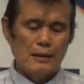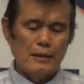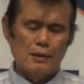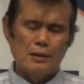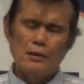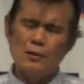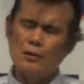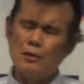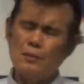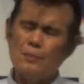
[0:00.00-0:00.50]

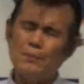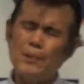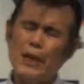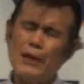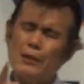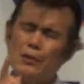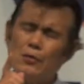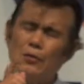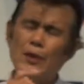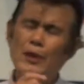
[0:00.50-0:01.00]
You know,
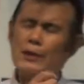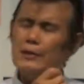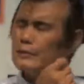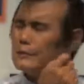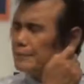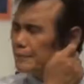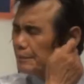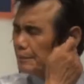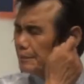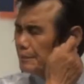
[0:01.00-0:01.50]
by the way,
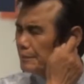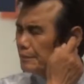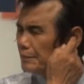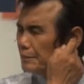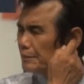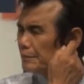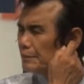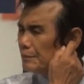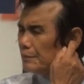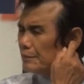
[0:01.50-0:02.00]

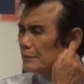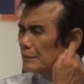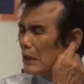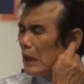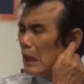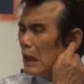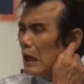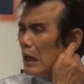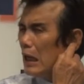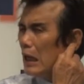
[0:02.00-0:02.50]

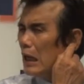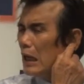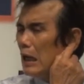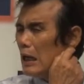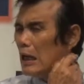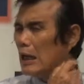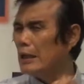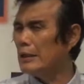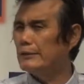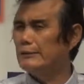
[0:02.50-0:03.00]

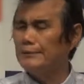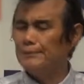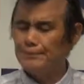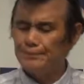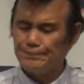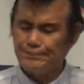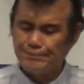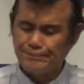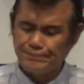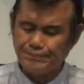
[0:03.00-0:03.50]
uh,
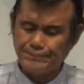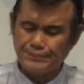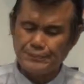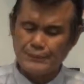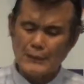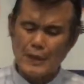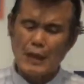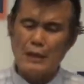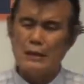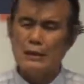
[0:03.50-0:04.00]

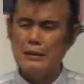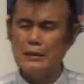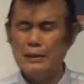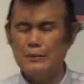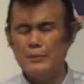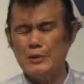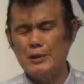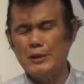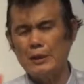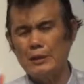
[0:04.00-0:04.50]

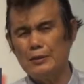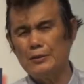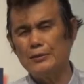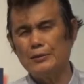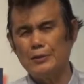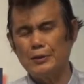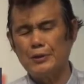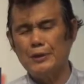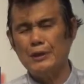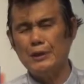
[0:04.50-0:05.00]
let me tell you,
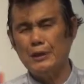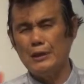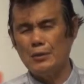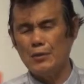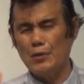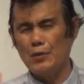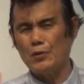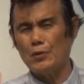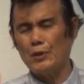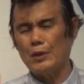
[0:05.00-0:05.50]
the
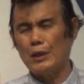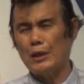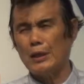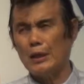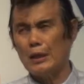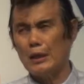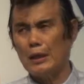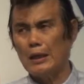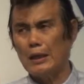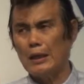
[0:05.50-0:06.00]
Enoch
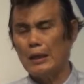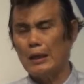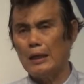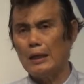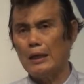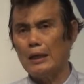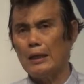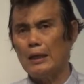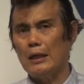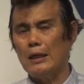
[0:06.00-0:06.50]

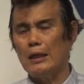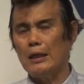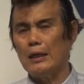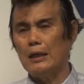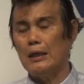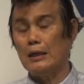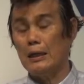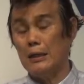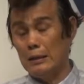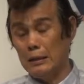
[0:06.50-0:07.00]
uh, uh,
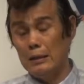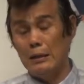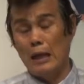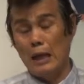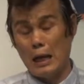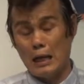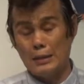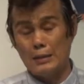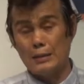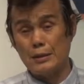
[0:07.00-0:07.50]
and
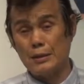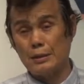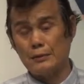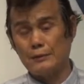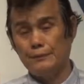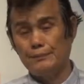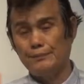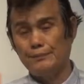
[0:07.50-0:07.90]
Elijah,